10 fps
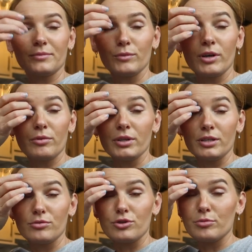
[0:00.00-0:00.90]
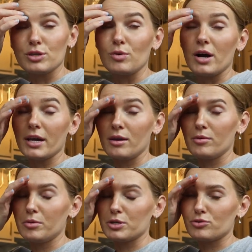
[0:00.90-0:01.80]
We didn't really do too much walking.
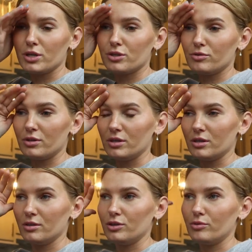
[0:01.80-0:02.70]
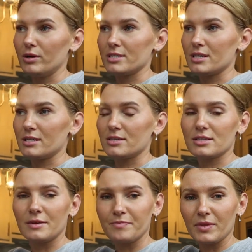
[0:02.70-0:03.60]
We went straight to the
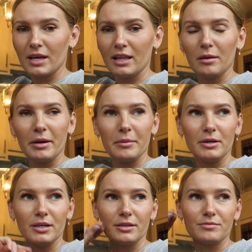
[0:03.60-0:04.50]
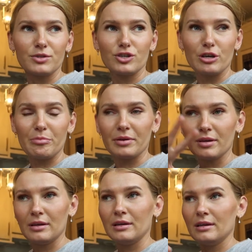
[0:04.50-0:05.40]
USS Alabama ship
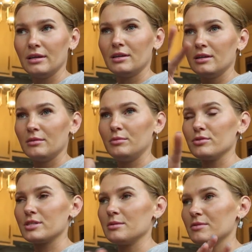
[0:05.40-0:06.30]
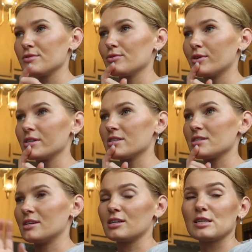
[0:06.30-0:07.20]
museum of
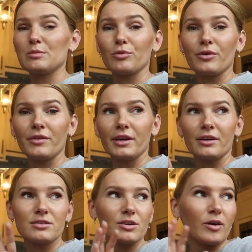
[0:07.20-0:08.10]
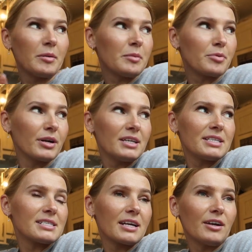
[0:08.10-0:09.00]
sorts and explore there. So I mean, pretty
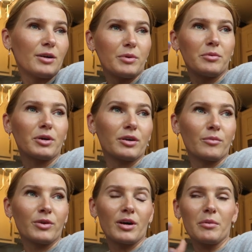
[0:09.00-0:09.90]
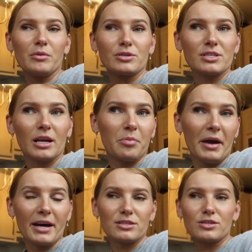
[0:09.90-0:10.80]
decent area. We thought we would just like
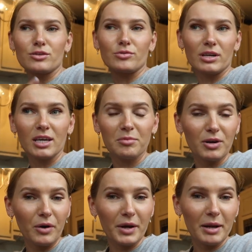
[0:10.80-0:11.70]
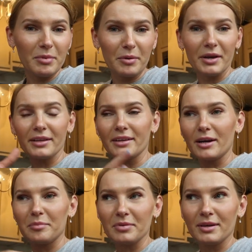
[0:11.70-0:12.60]
pass through and keep going, but we ended up